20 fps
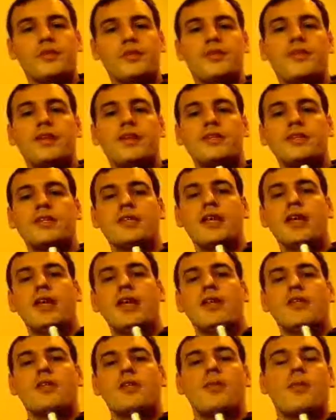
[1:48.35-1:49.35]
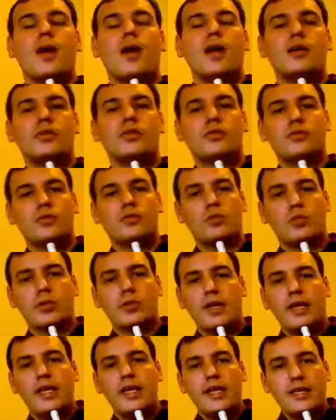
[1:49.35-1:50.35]
So that's the model
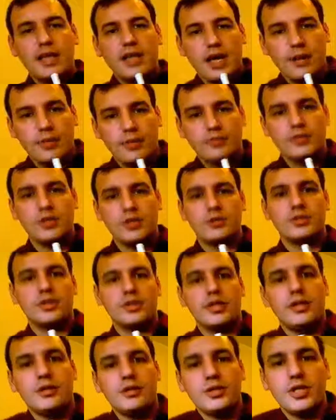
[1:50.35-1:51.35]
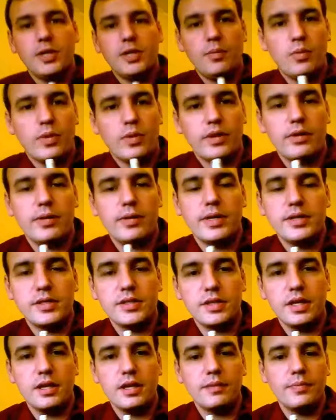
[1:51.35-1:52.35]
for any type of church leadership, whether
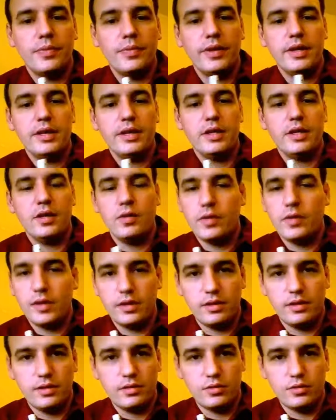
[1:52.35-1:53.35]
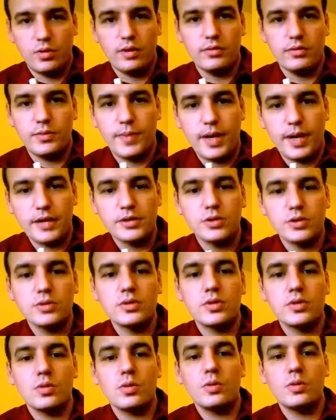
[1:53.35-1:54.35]
it's the 12
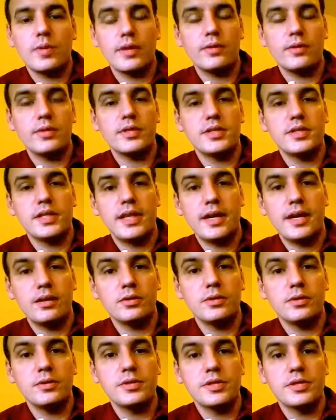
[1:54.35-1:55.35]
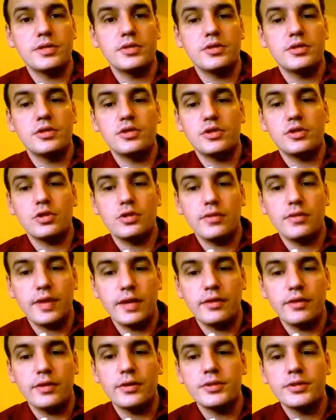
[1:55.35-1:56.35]
apostles or whether it's the elders. It's to serve
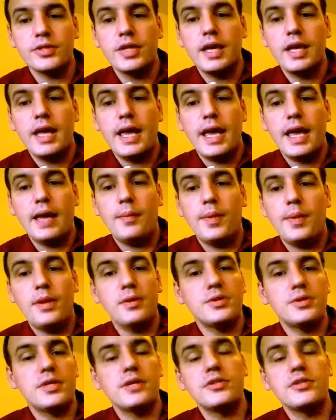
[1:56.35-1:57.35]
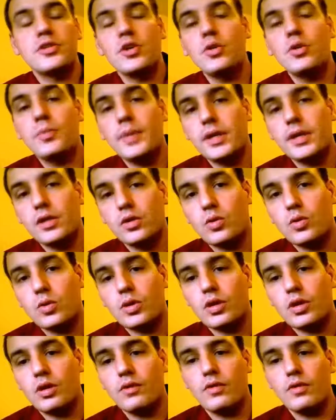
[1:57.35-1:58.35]
others. And Peter says, don't be a
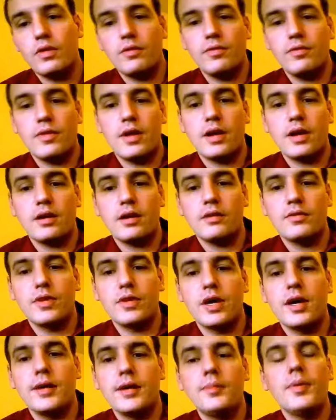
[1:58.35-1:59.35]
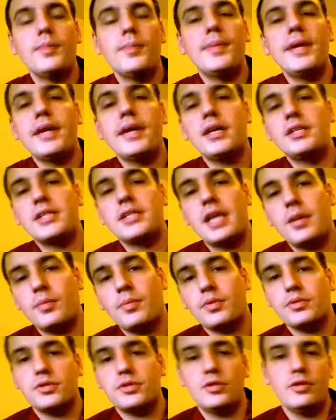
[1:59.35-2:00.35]
lord over the flock of God, but be
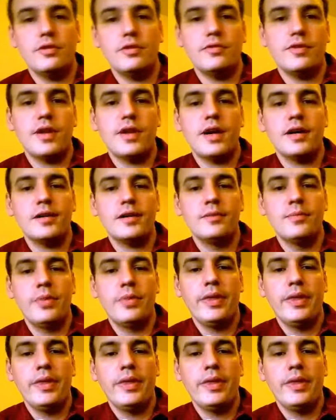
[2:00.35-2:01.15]
examples to the flock.